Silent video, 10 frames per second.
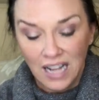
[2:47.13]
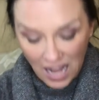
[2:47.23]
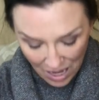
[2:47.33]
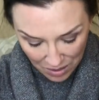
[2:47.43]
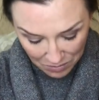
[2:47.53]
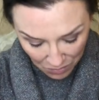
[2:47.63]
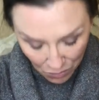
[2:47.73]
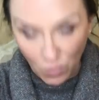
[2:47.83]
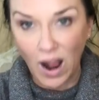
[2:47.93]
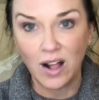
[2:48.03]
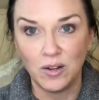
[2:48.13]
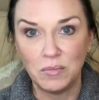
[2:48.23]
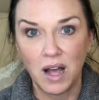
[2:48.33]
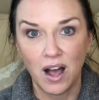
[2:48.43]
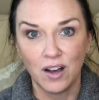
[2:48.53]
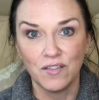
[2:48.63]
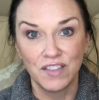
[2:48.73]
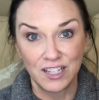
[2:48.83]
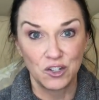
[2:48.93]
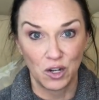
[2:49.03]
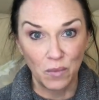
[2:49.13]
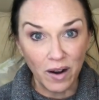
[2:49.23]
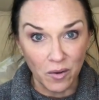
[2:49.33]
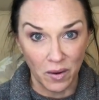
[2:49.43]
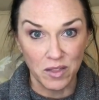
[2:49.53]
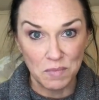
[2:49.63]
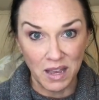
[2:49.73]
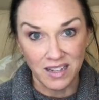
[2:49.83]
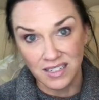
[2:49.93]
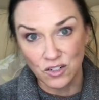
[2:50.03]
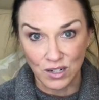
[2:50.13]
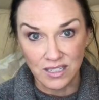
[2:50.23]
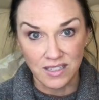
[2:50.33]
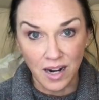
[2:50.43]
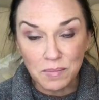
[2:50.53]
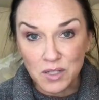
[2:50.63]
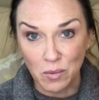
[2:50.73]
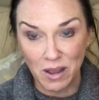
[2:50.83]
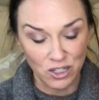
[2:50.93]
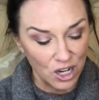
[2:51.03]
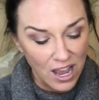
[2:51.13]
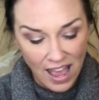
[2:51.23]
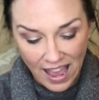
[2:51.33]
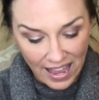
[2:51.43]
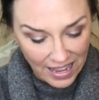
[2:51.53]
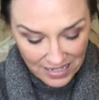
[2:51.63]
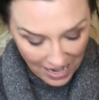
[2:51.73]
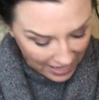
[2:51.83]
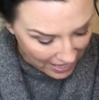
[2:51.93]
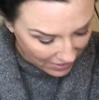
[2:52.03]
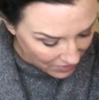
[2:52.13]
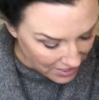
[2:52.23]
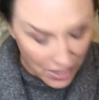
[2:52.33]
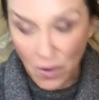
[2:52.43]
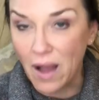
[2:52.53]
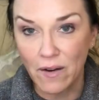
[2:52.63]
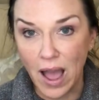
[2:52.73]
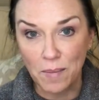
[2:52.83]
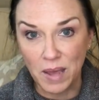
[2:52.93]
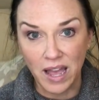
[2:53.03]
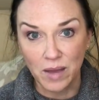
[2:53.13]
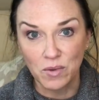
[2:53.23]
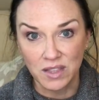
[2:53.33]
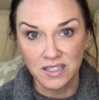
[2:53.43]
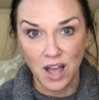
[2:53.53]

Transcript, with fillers: um, realm of things you can wear it with because it dresses it up so much. And I can't even tell you how happy I am with this